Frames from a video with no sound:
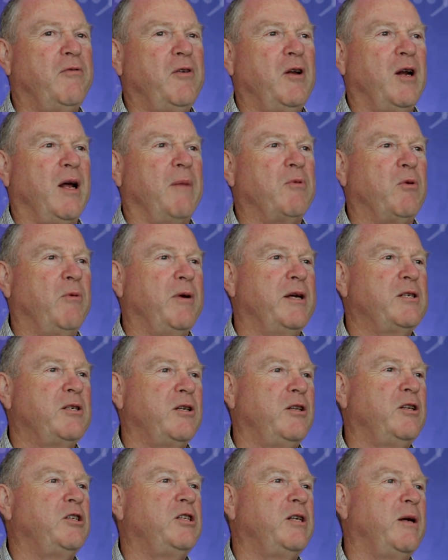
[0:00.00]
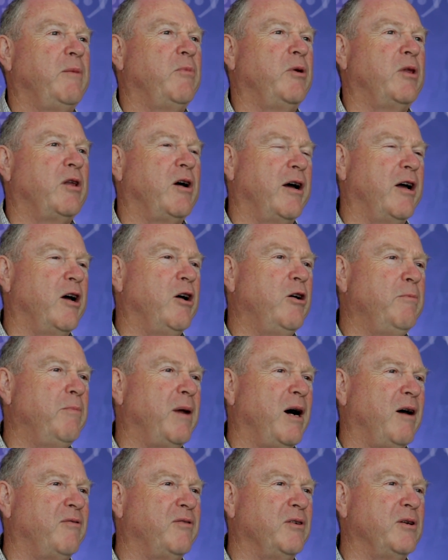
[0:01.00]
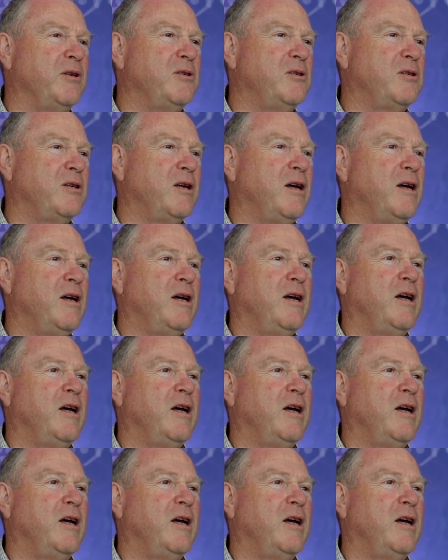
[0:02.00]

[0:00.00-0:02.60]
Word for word: fill up the rest of the chip with I O buffers